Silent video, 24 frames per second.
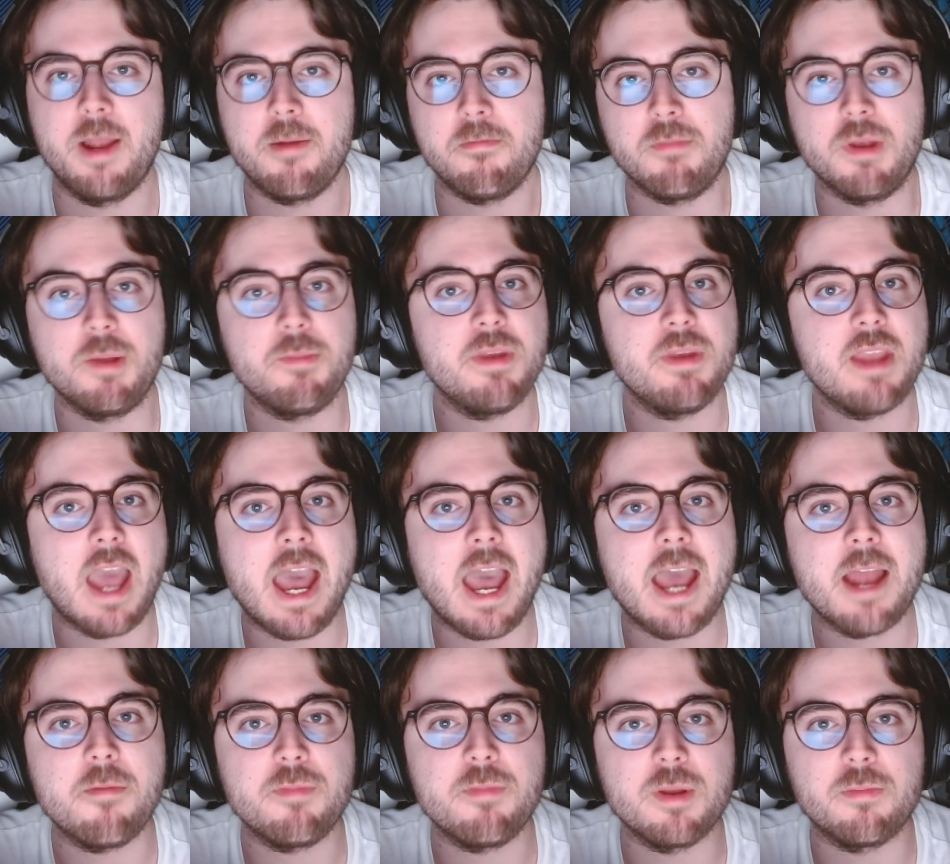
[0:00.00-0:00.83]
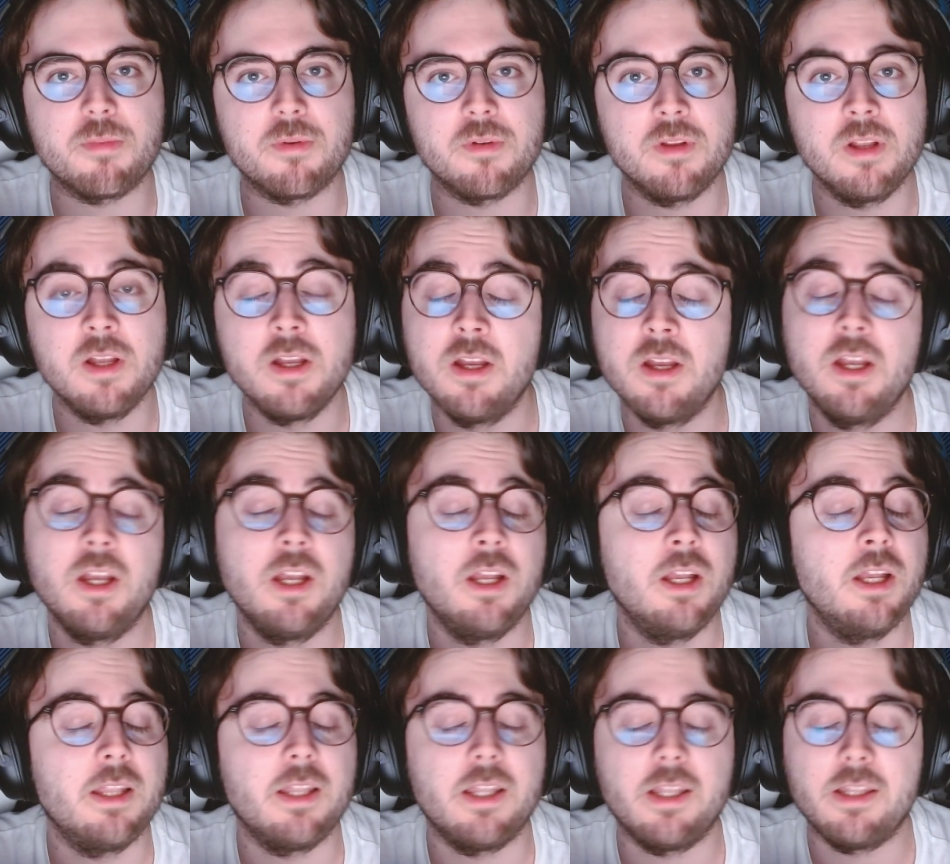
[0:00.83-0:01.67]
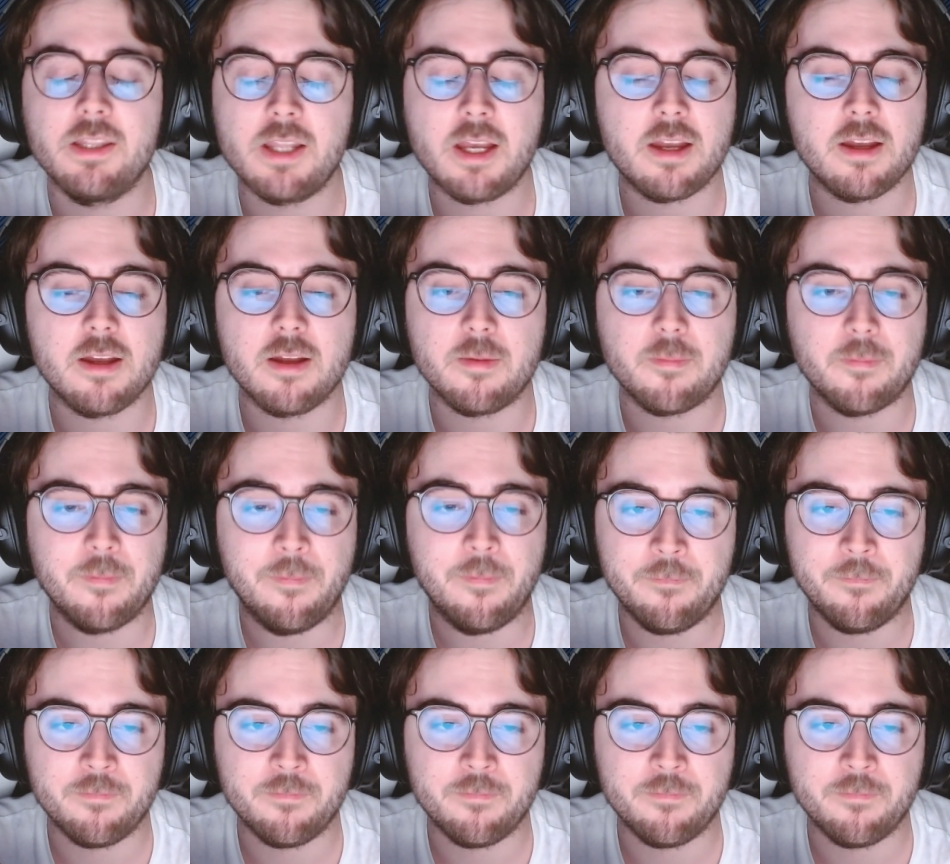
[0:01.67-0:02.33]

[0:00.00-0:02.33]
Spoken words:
and maybe add people. Nuh-uh.